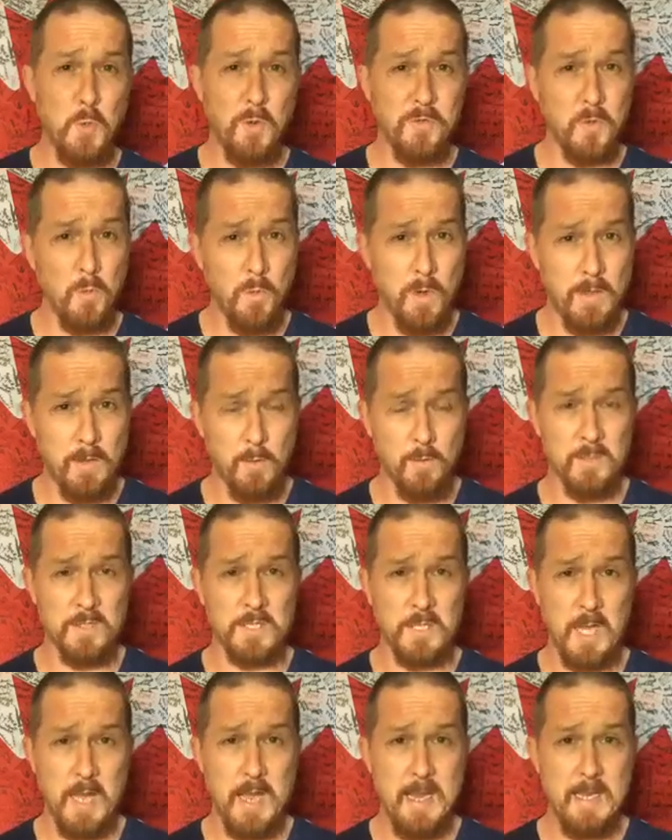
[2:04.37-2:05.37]
to what the weather
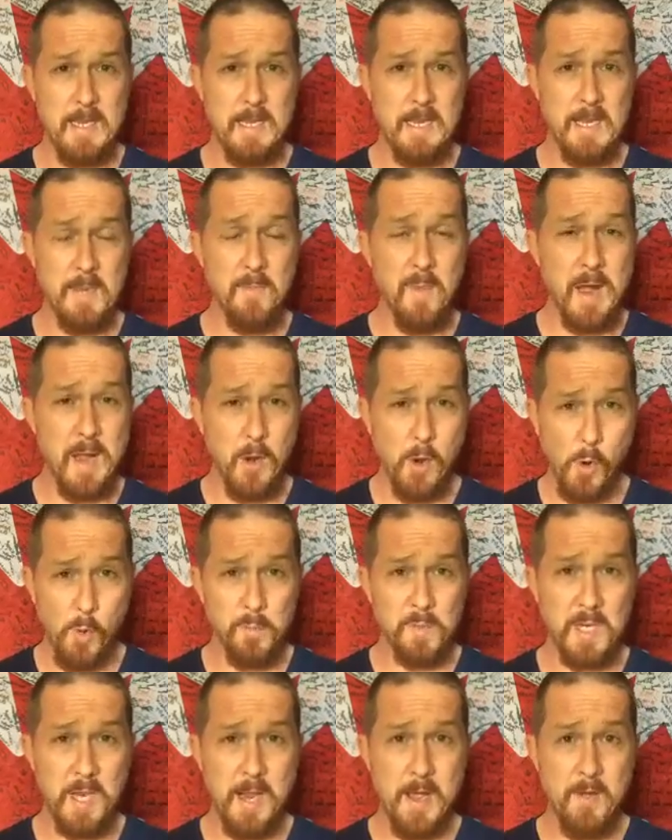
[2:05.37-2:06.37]
was like in my
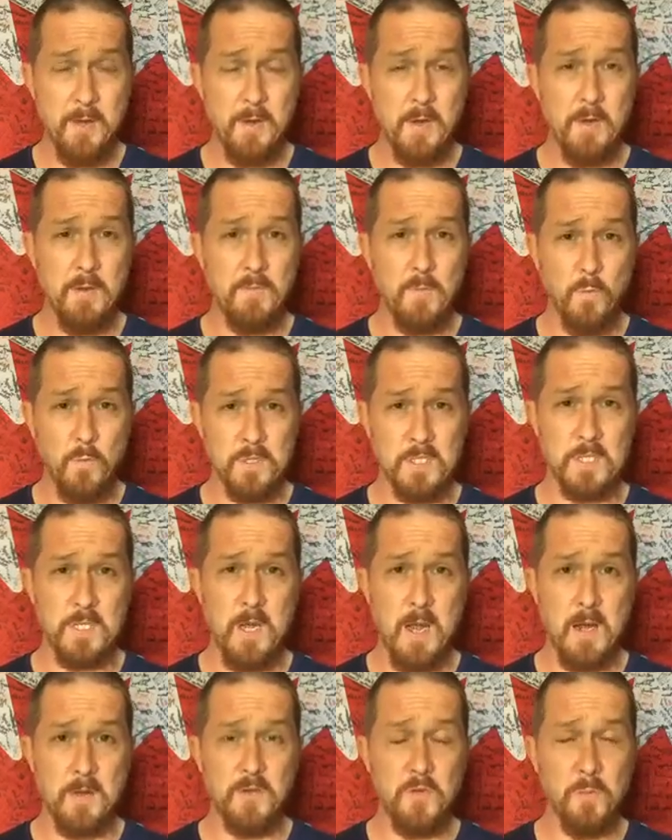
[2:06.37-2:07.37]
hometown of
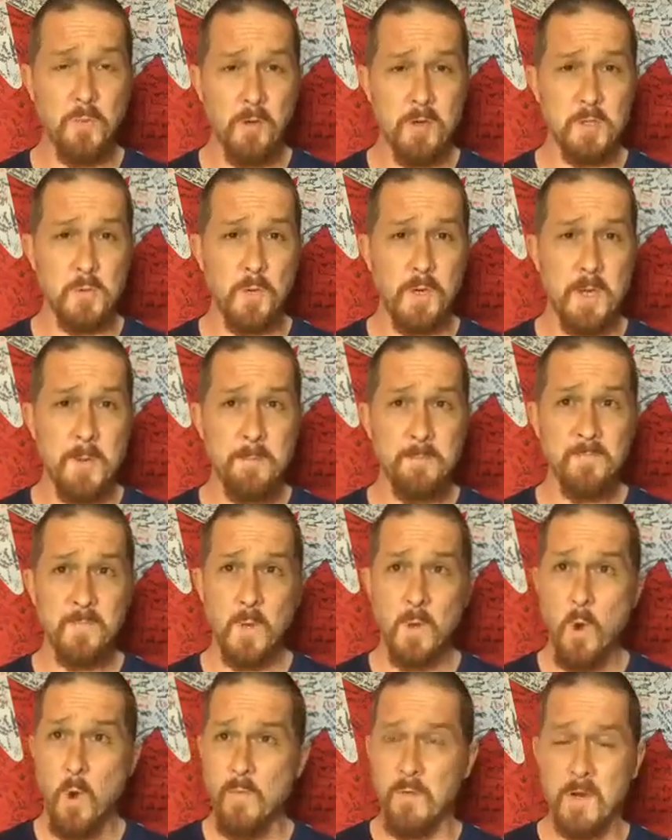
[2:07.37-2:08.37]
Woodstock, New Brunswick.
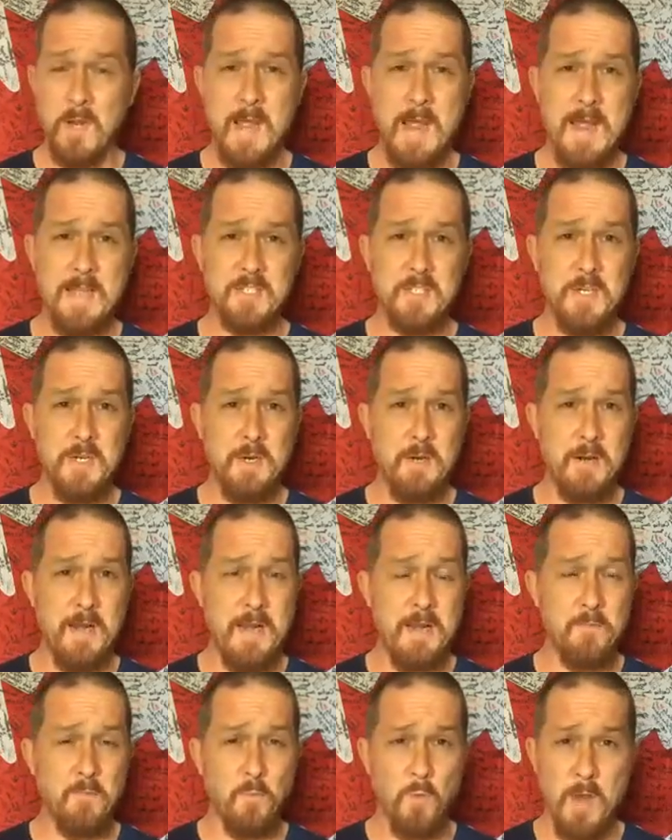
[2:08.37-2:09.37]
Overcast here.
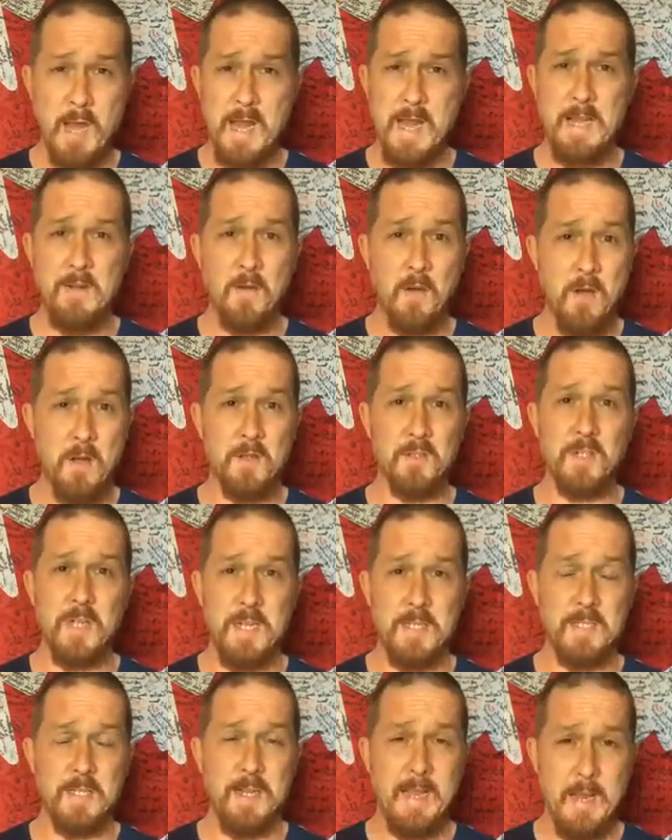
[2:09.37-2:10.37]
It rained all
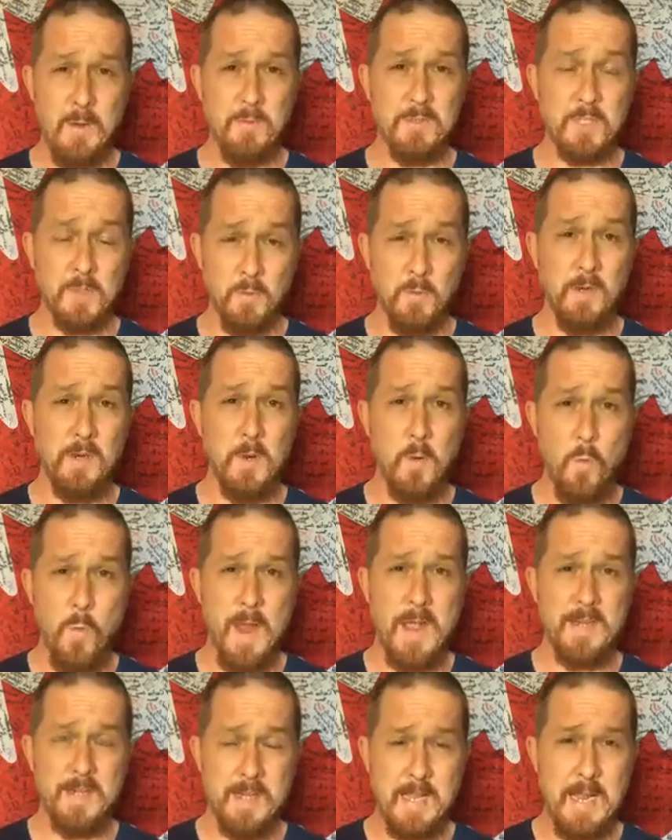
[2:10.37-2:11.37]
day today. It was a really
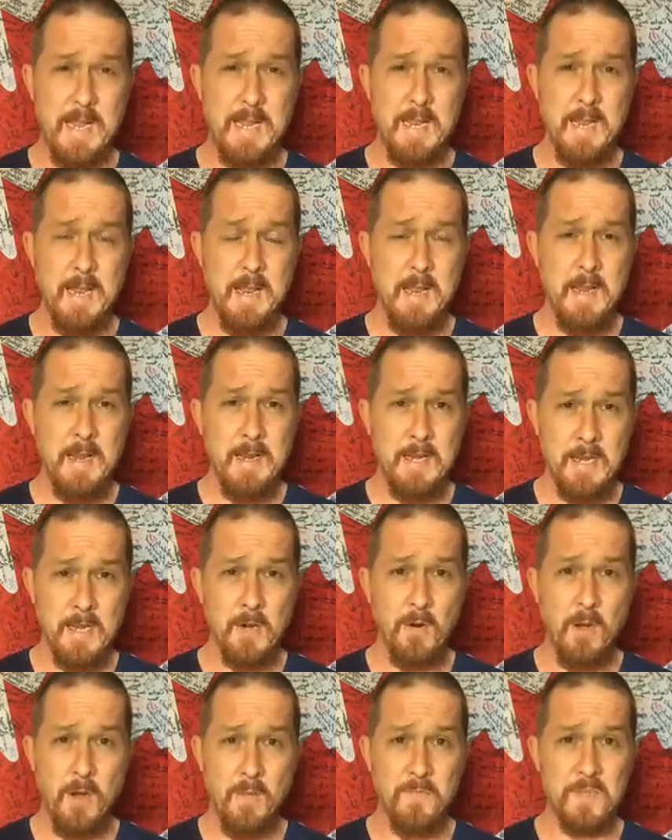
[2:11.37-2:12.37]
wet day
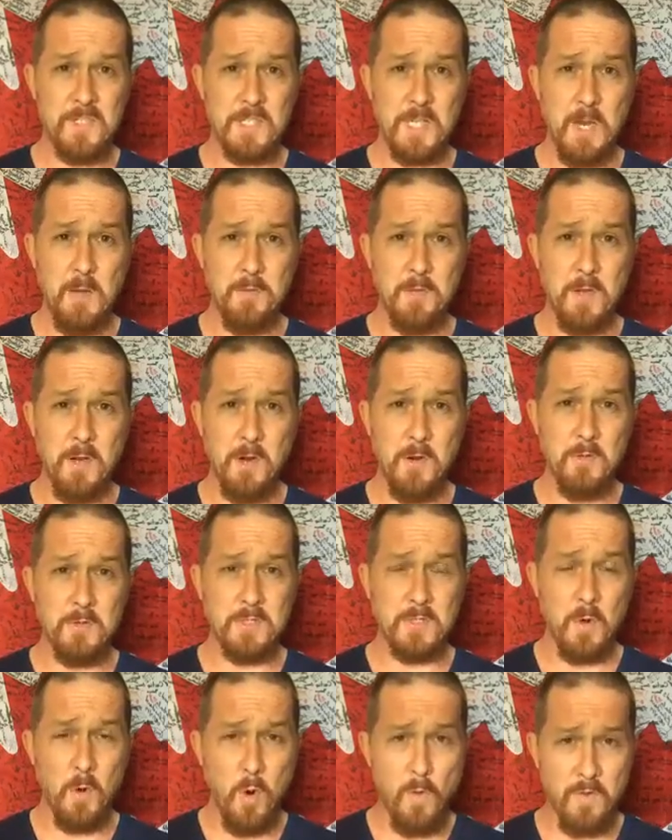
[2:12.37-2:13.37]
here on the south
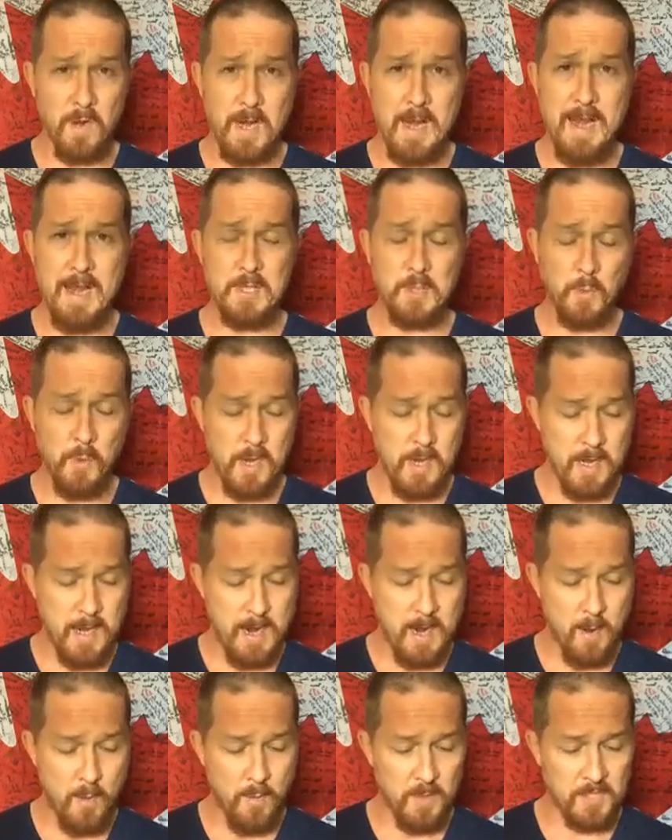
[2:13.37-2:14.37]
coast. Overcast right
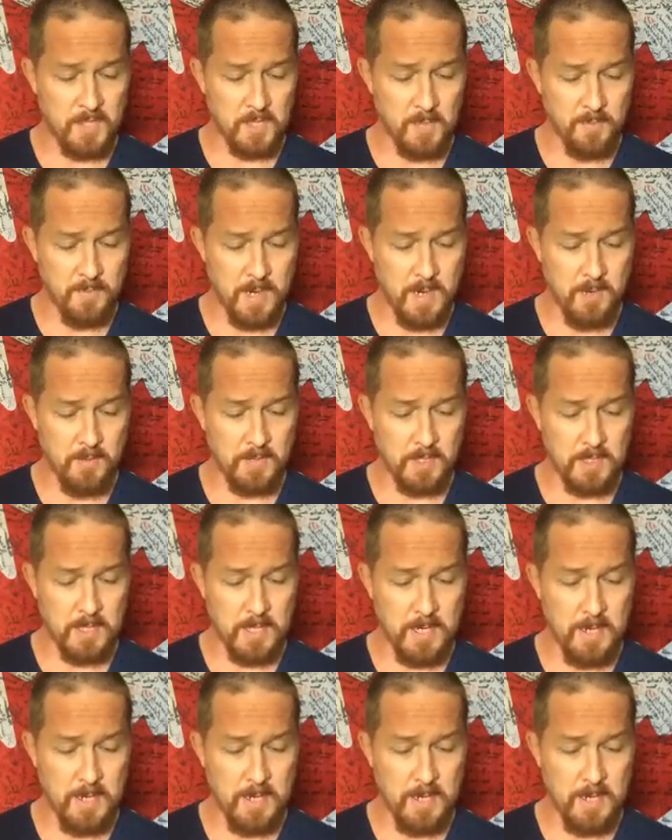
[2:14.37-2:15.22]
now. It's about